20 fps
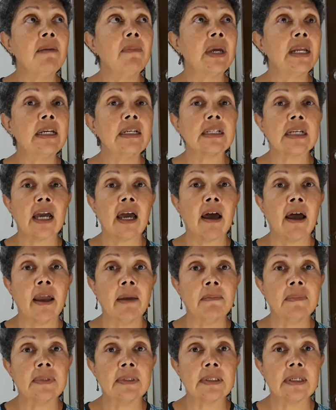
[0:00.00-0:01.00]
many
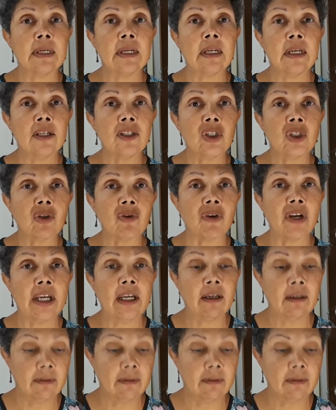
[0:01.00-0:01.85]
times in history.